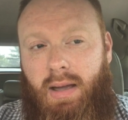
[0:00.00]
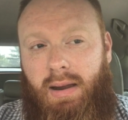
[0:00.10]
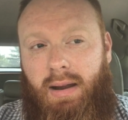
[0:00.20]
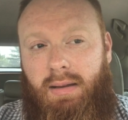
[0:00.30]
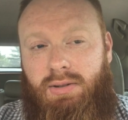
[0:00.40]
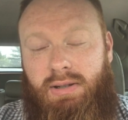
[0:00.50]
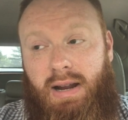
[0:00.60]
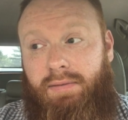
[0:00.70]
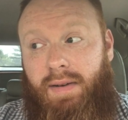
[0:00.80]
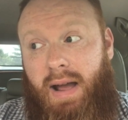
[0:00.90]
And she's
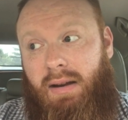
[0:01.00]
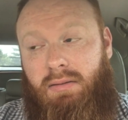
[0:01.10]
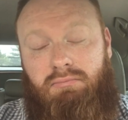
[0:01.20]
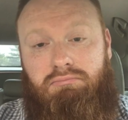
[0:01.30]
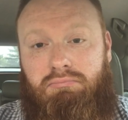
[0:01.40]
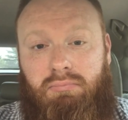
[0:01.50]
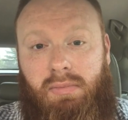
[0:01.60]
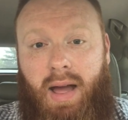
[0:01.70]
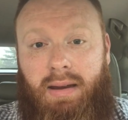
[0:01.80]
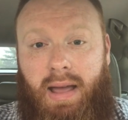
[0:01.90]
not fired,
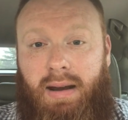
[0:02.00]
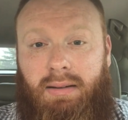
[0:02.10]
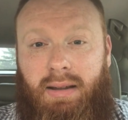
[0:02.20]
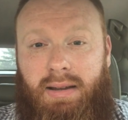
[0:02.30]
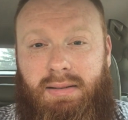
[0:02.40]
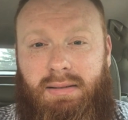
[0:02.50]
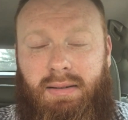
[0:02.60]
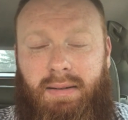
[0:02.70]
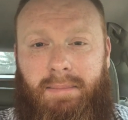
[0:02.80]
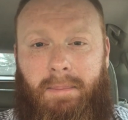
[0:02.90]
not yet at
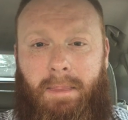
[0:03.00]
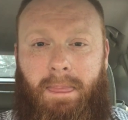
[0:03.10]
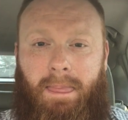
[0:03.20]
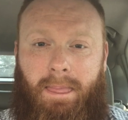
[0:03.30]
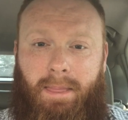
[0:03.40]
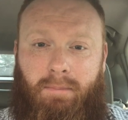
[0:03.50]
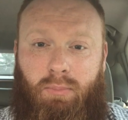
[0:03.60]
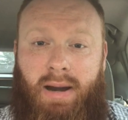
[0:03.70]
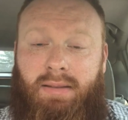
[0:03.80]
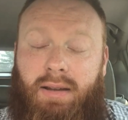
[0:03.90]
least.
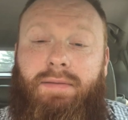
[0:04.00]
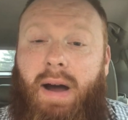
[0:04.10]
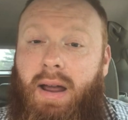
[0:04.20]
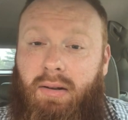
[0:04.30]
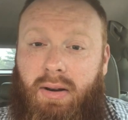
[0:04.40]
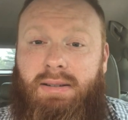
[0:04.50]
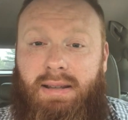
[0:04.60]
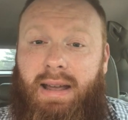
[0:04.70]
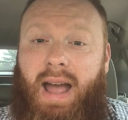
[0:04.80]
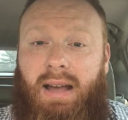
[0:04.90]
But I think firing her is
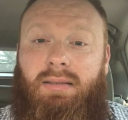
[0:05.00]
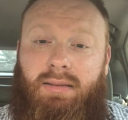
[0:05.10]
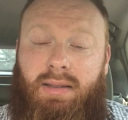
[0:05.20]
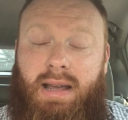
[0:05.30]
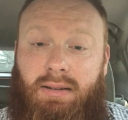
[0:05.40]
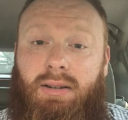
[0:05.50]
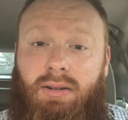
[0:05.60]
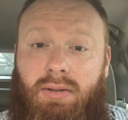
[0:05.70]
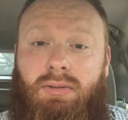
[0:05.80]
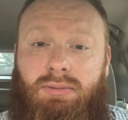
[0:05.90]
the Catholic thing to
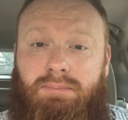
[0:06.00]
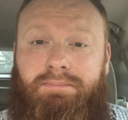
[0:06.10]
do.